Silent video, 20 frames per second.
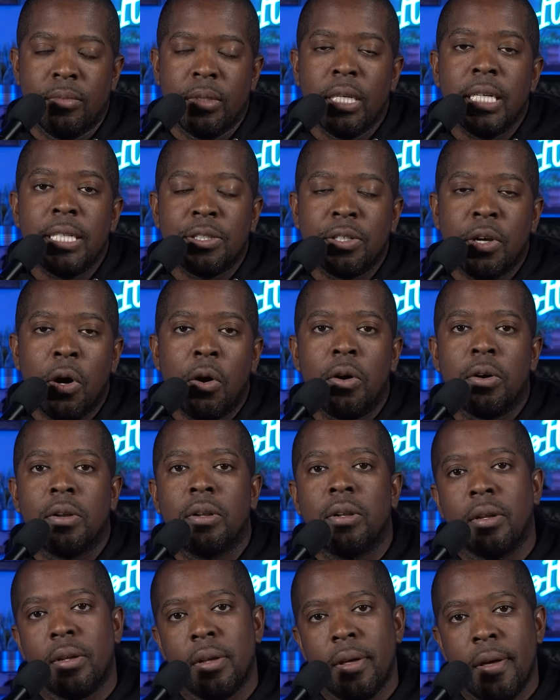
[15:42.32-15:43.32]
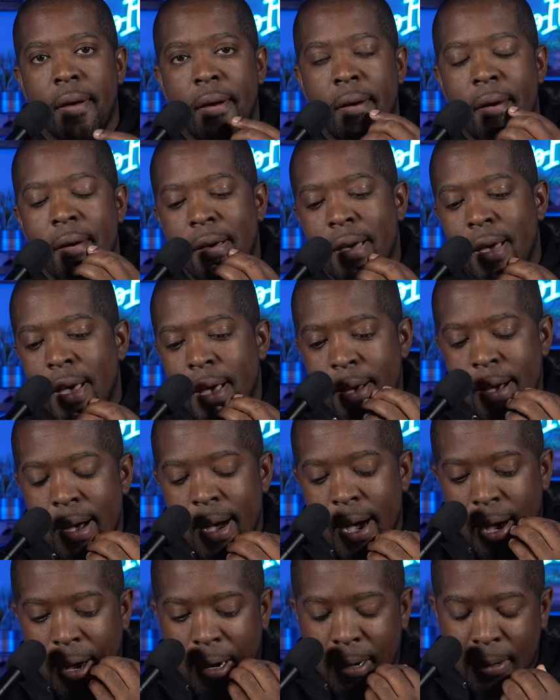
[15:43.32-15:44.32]
He's gone.
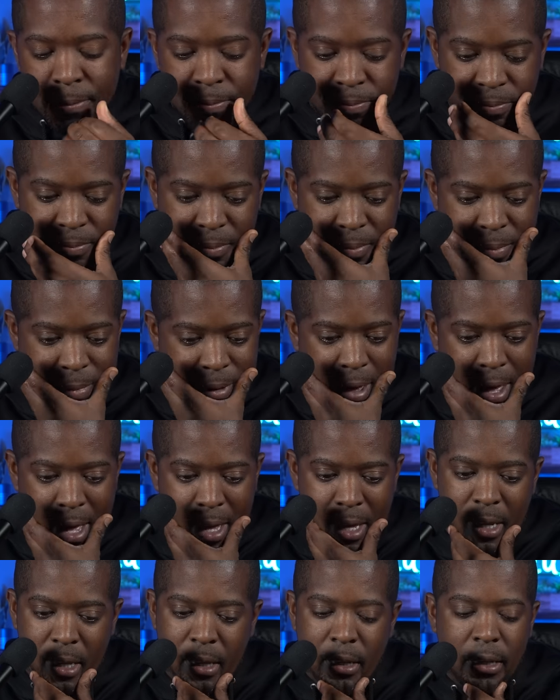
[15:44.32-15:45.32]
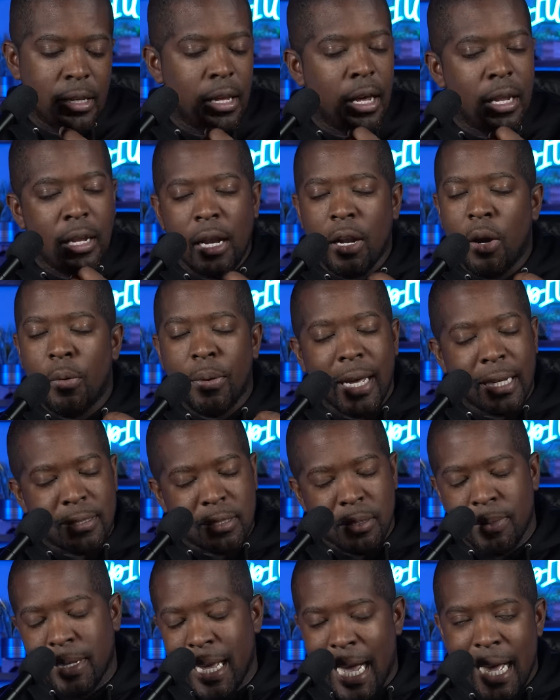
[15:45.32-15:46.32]
Um, and I know we got
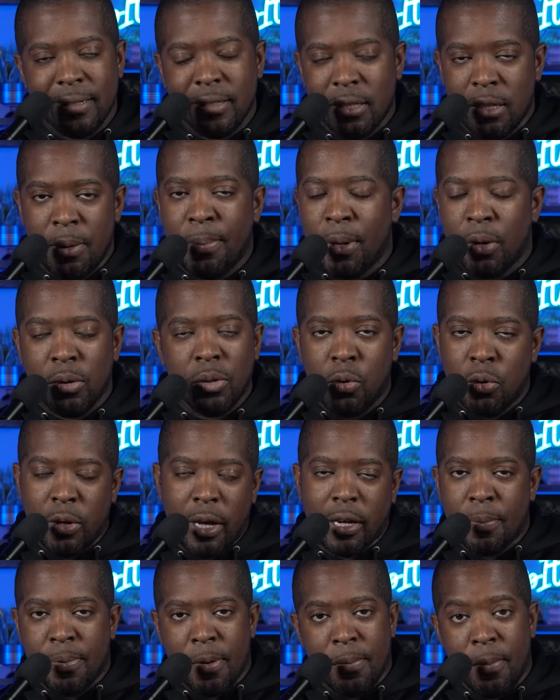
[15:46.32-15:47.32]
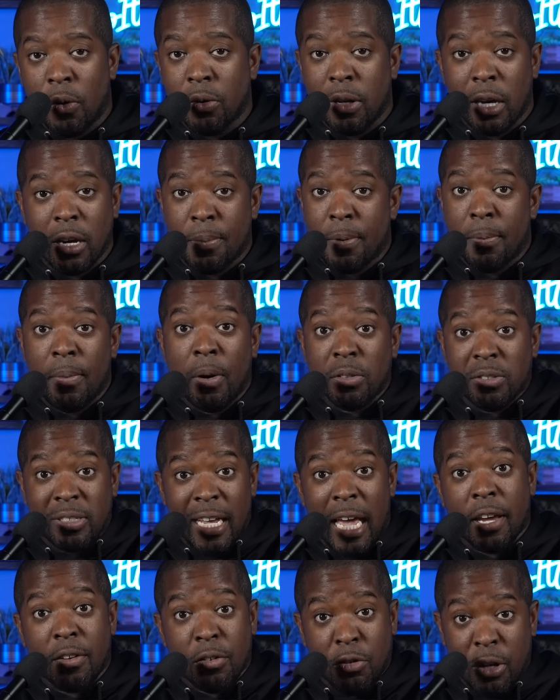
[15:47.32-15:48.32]
some guys in the building who they could promote. They could promote
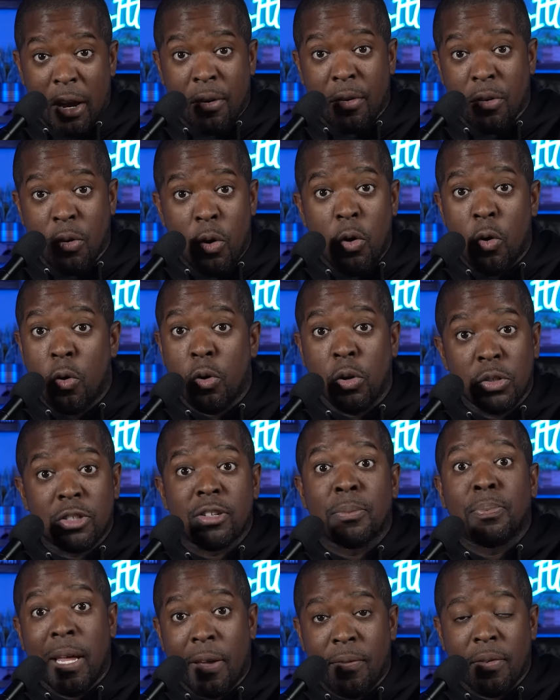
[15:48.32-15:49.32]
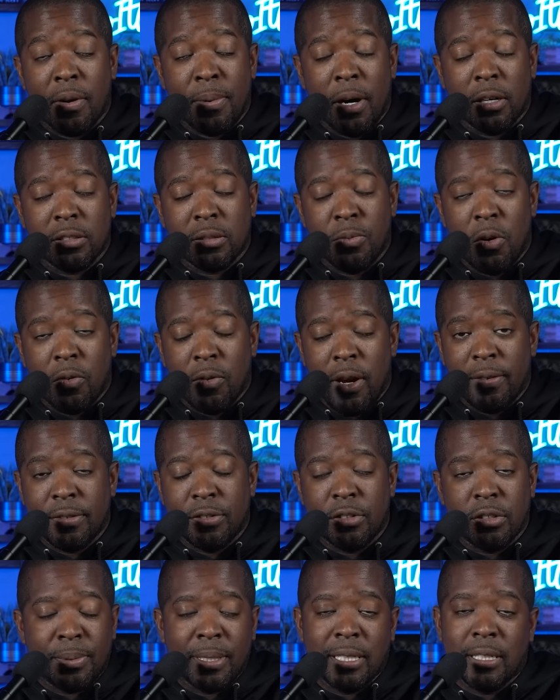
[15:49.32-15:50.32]
Zach, Zachary Orr, who used to play for the Baltimore Ravens,
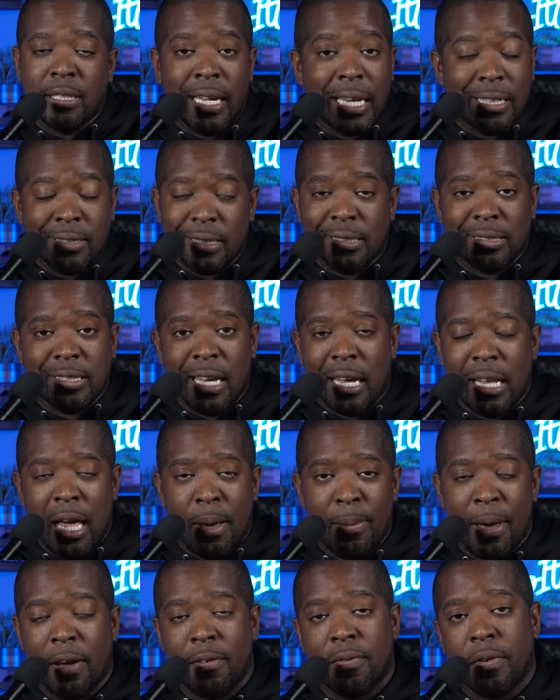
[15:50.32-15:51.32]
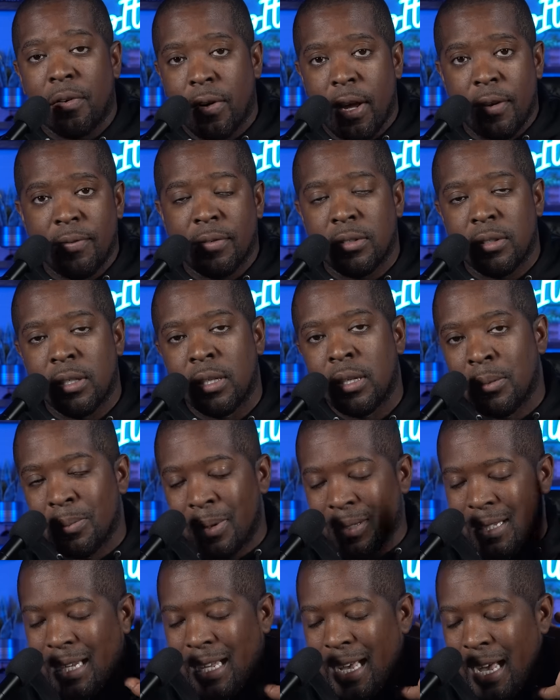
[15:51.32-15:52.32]
used to be a nice inside linebacker for the Ravens,
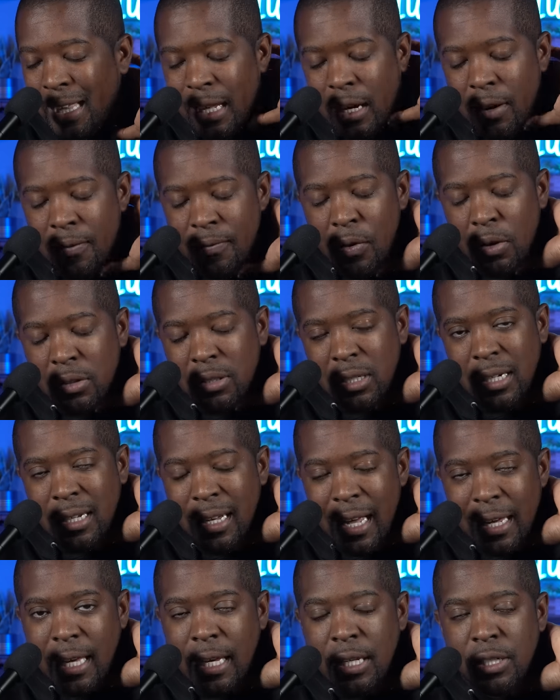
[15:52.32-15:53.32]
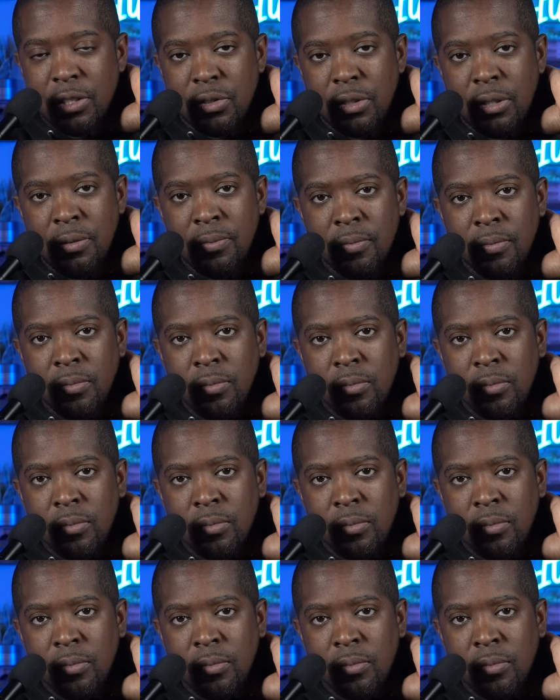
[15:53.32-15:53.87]
but then he had that unfortunate neck injury.